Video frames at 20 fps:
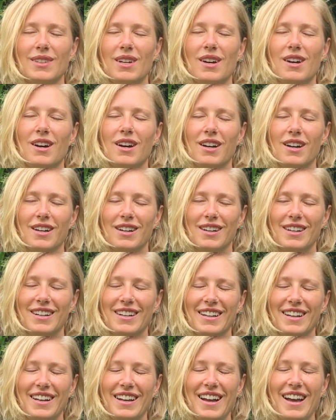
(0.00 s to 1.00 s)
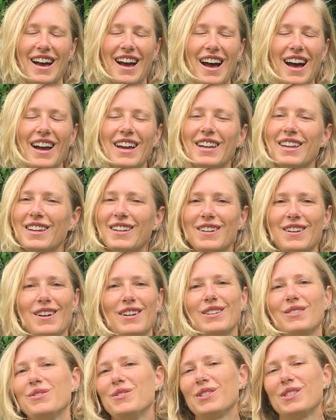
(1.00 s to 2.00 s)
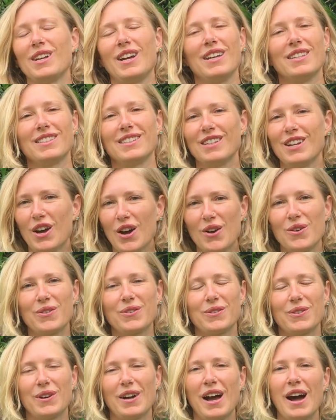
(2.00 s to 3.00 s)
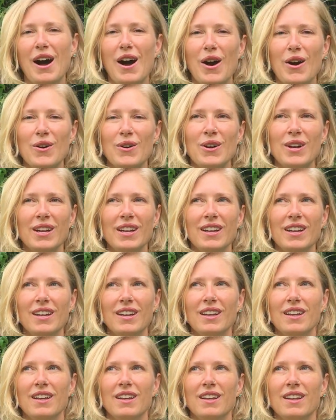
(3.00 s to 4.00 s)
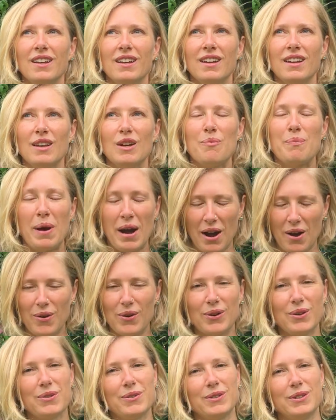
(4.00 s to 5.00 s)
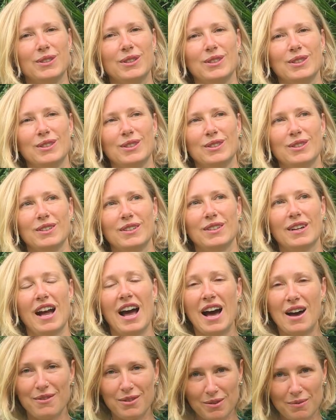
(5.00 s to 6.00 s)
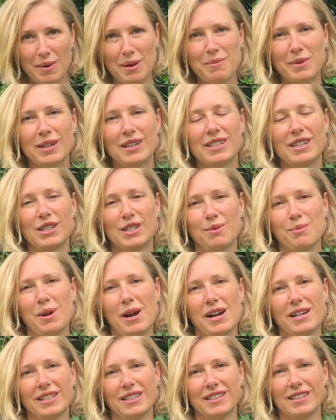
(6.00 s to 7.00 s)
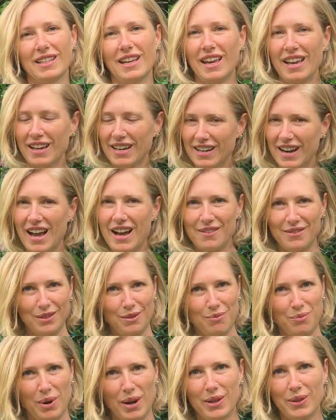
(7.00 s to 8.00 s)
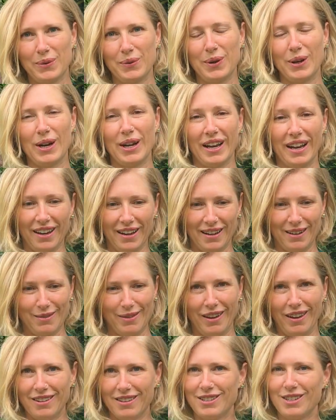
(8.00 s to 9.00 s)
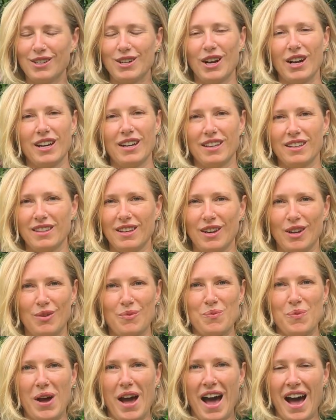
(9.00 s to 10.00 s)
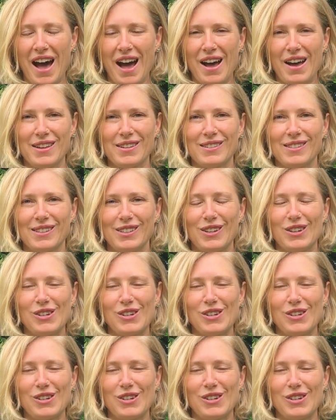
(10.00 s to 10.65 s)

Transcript: Ugh, I cannot emphasize enough how powerful having my meditation practice and having breathwork and integrating them has